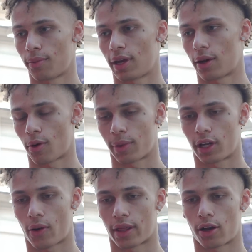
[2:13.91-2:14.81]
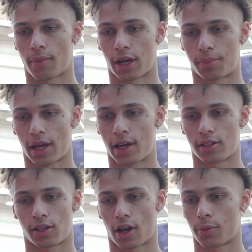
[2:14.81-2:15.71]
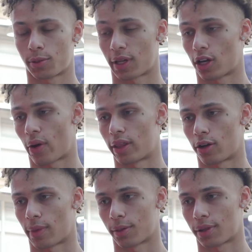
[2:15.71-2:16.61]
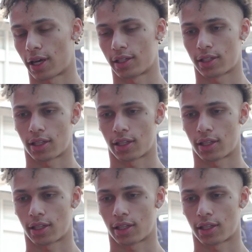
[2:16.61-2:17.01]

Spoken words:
in me and want me to go out there and make plays, you know, helps me to go out there and make plays.